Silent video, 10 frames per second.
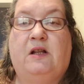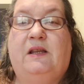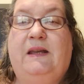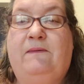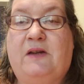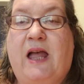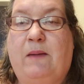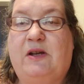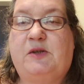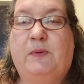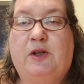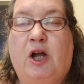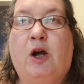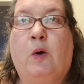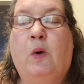Leave comments
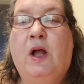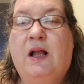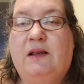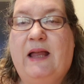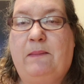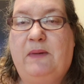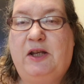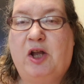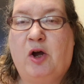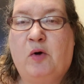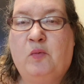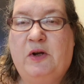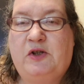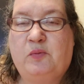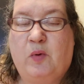below. Let me know
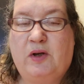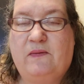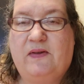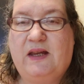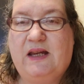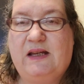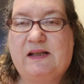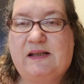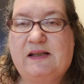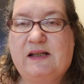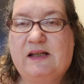which one of these,